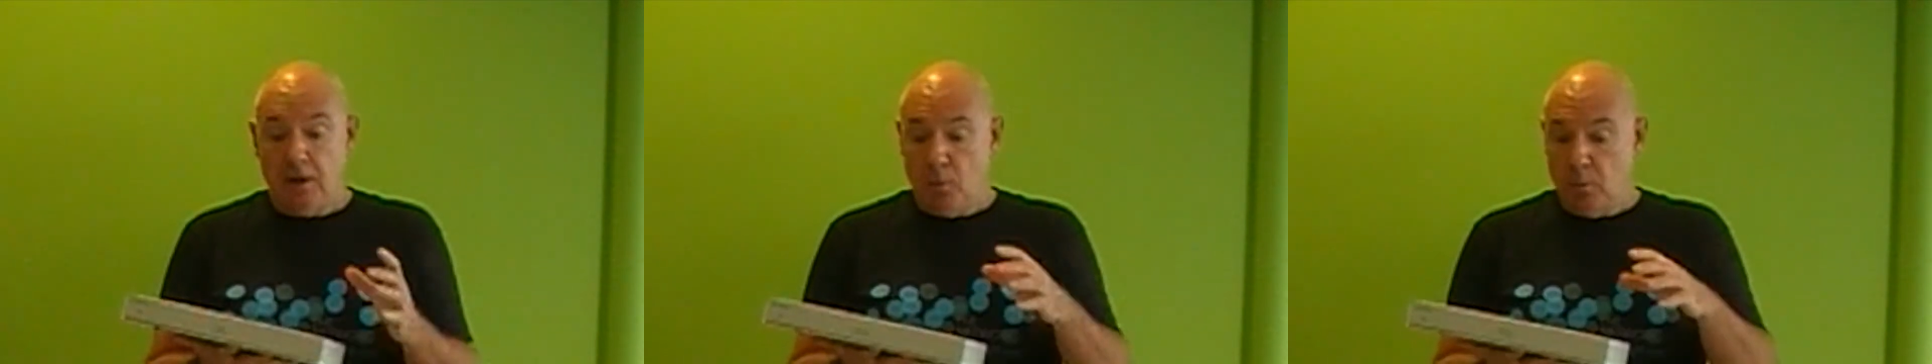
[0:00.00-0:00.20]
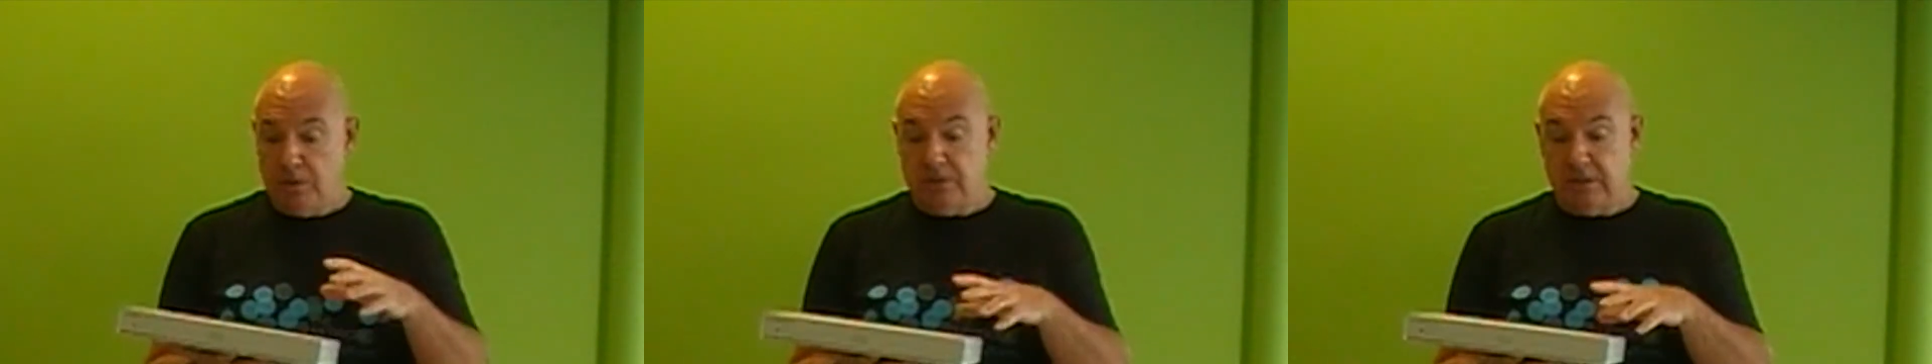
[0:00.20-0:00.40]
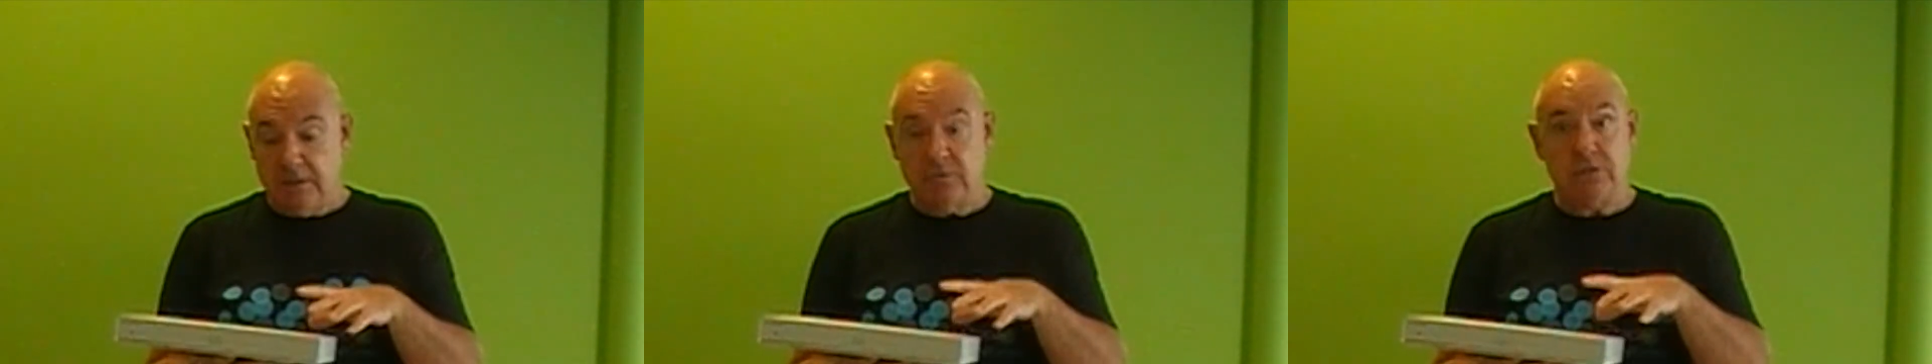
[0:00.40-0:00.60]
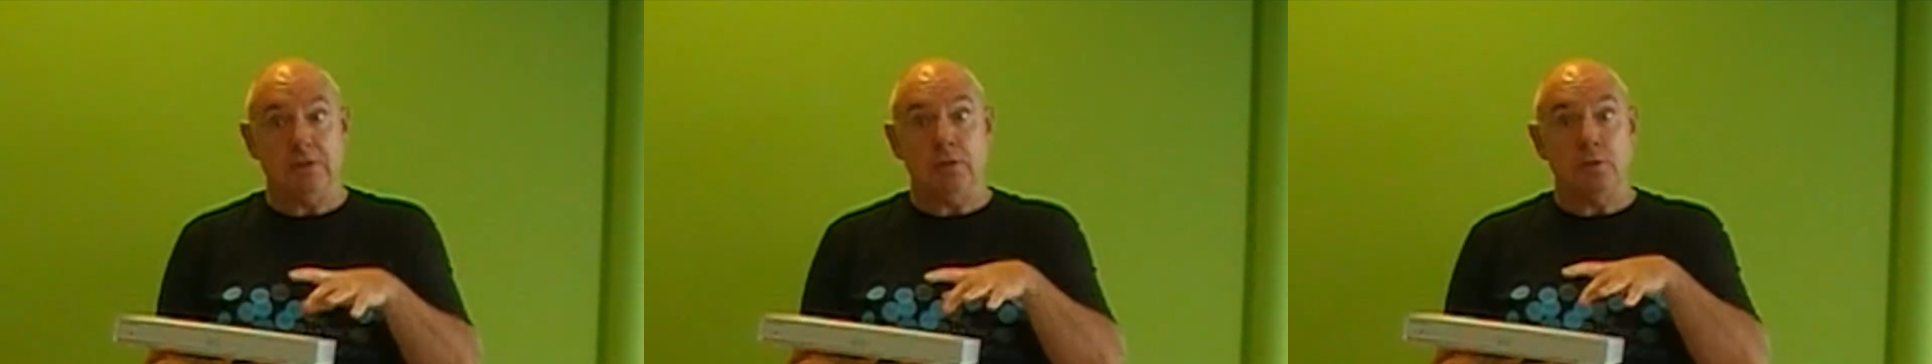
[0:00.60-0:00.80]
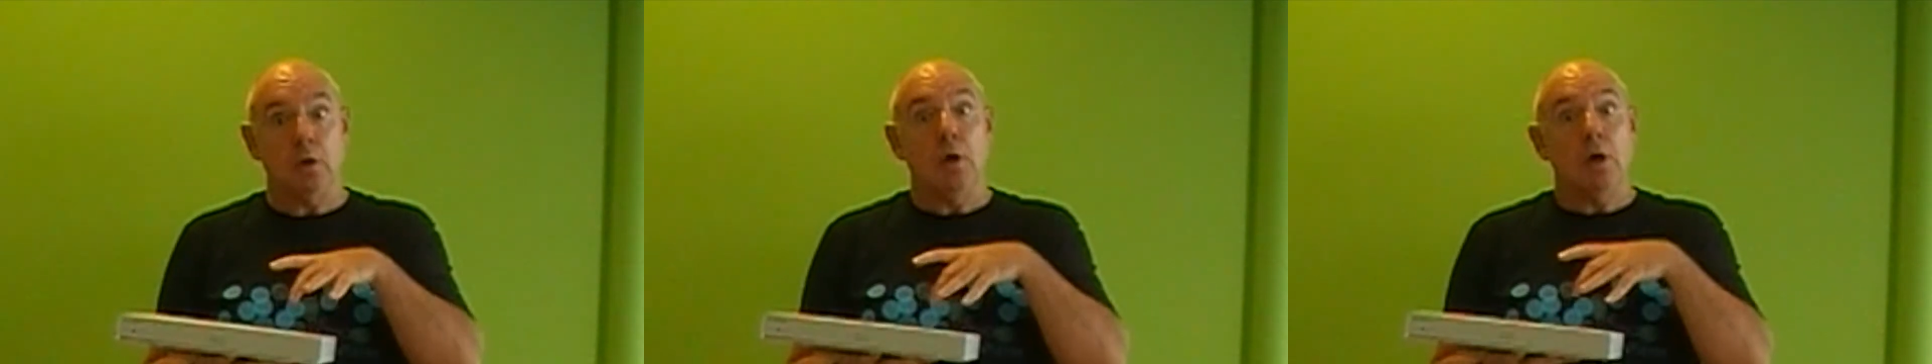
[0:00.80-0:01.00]
which gives
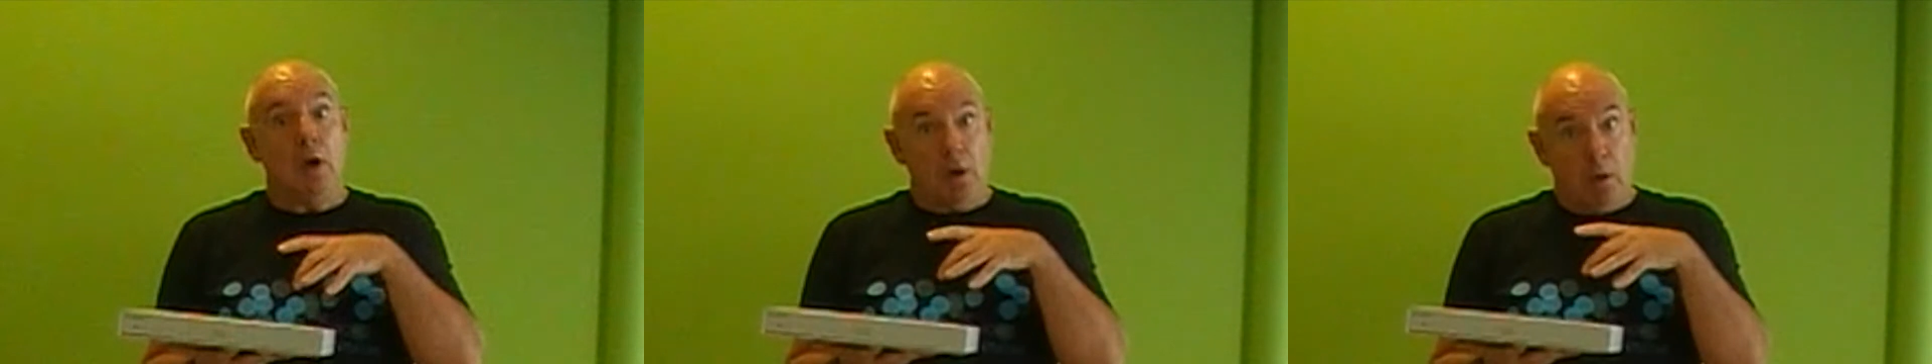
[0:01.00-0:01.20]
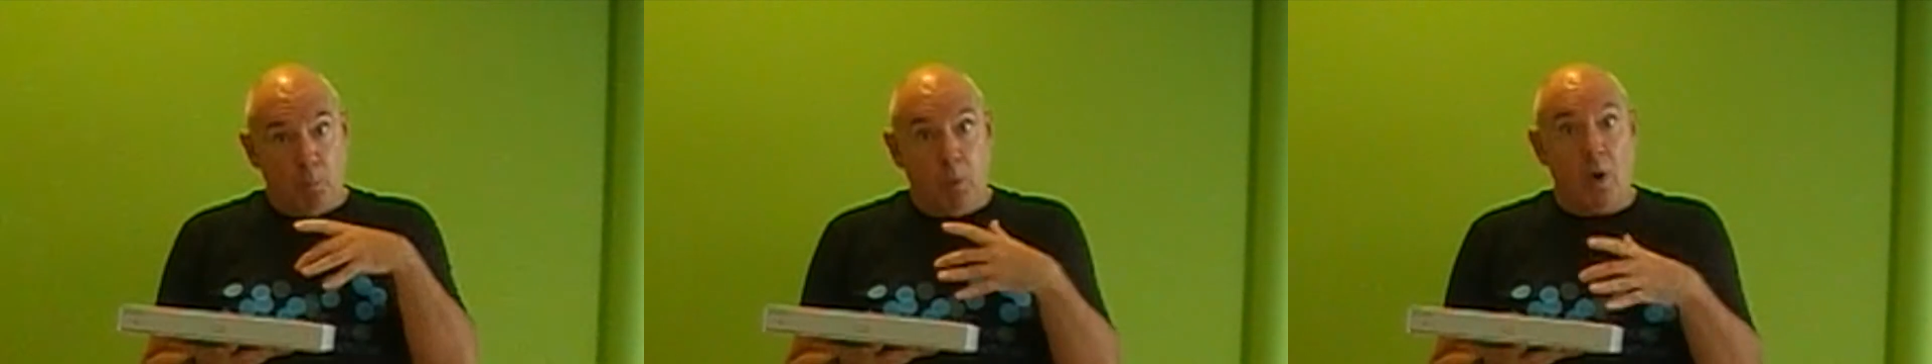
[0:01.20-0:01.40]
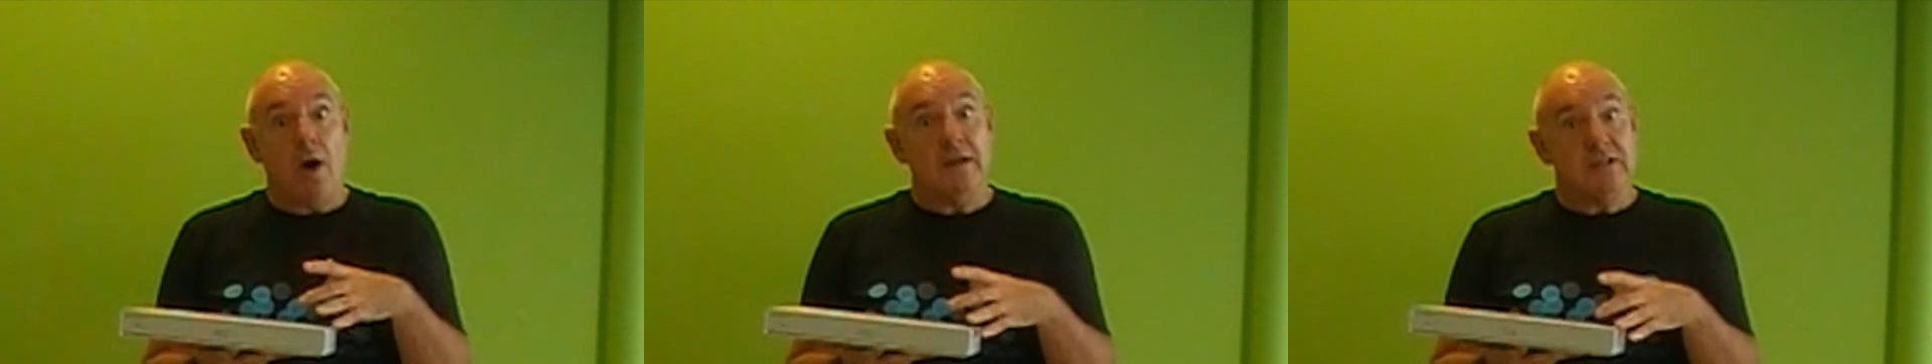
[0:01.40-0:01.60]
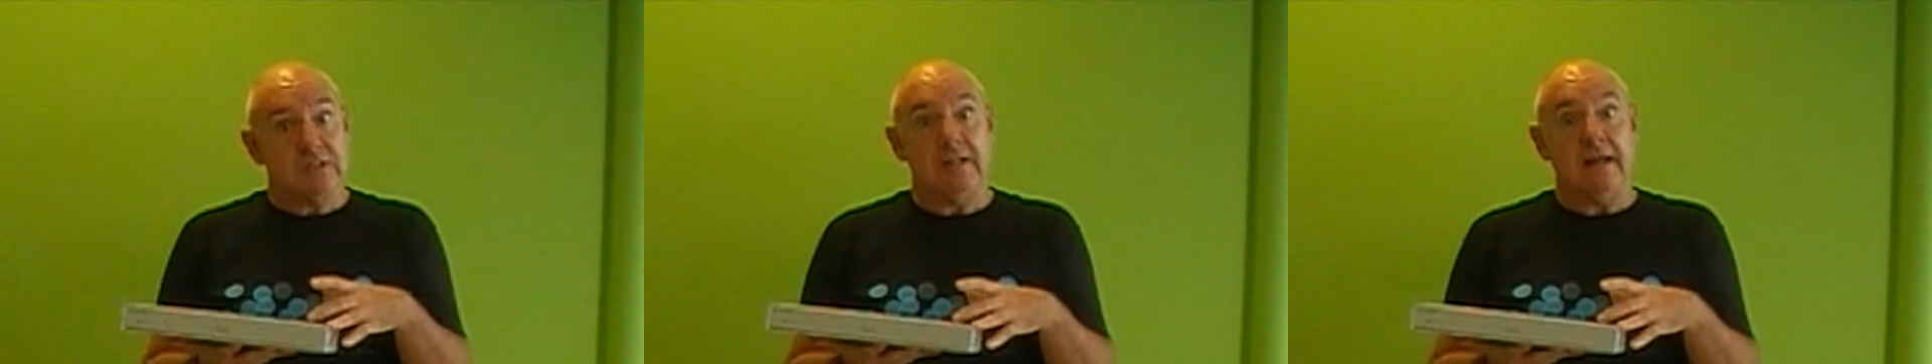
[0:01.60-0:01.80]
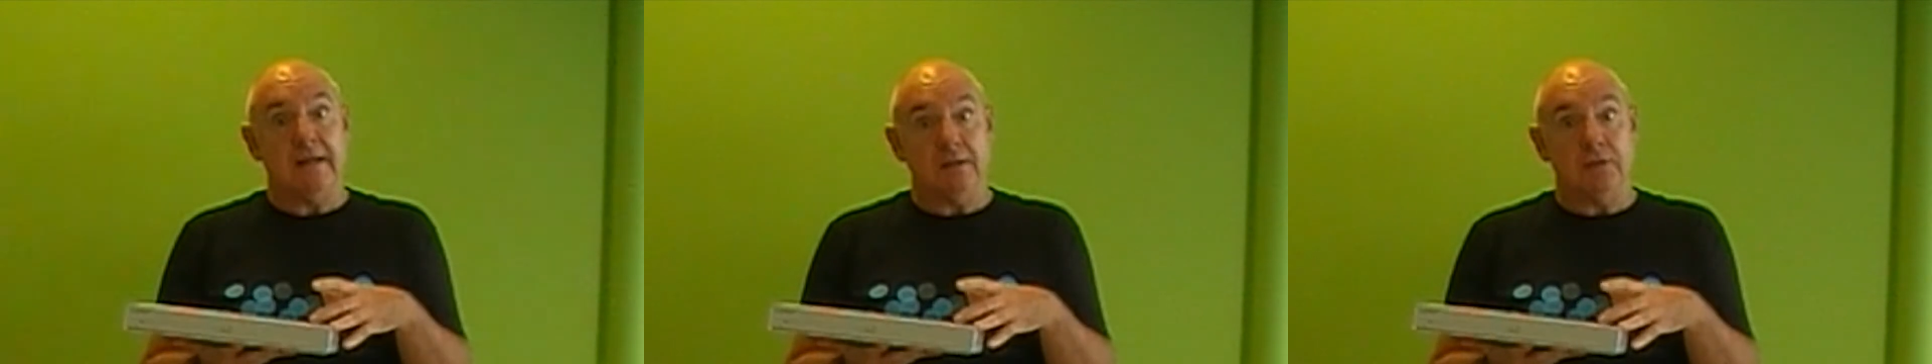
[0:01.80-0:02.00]
you wireless
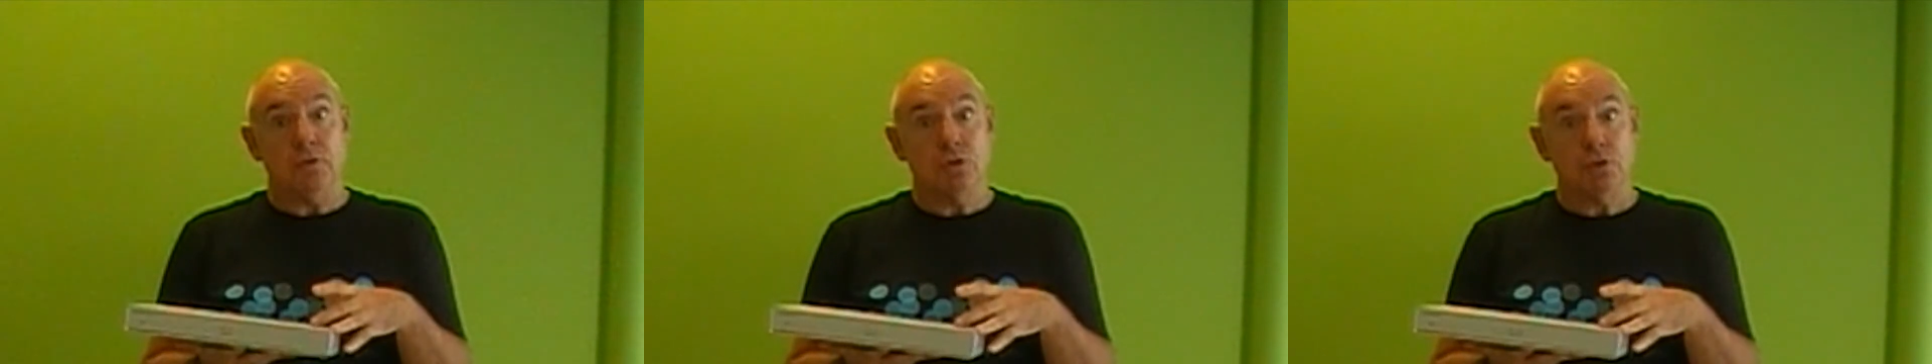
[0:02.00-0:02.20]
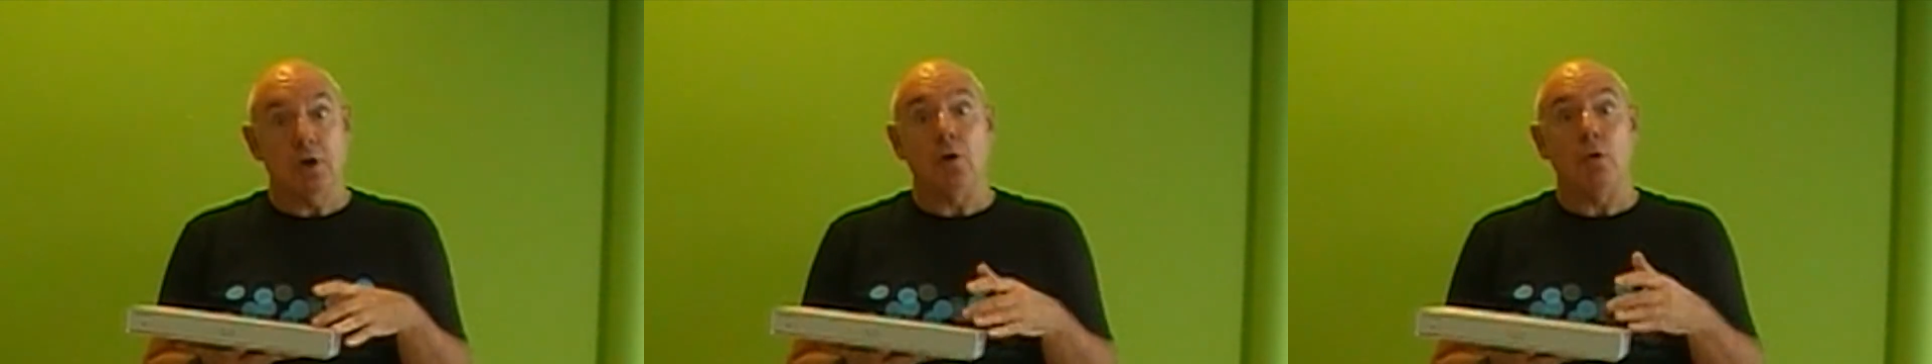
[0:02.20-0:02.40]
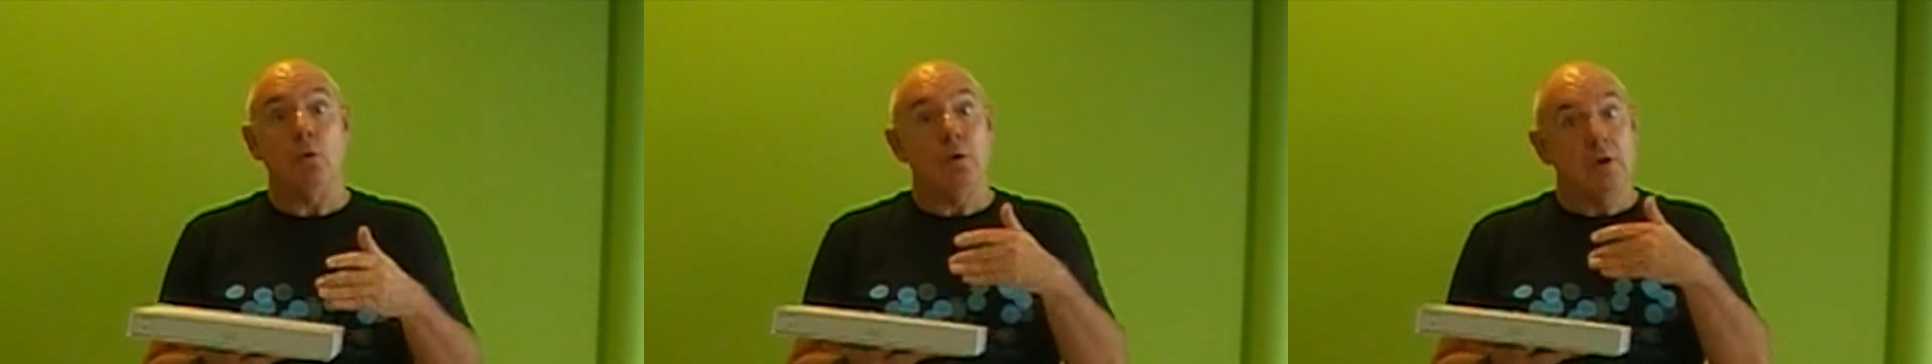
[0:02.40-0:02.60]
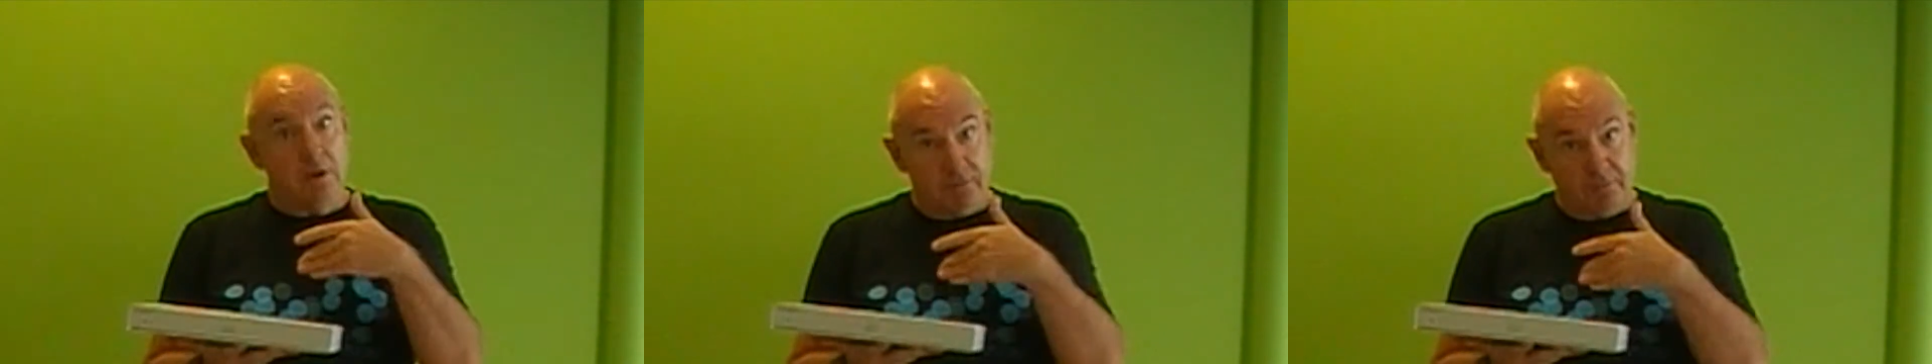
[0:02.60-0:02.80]
LAN control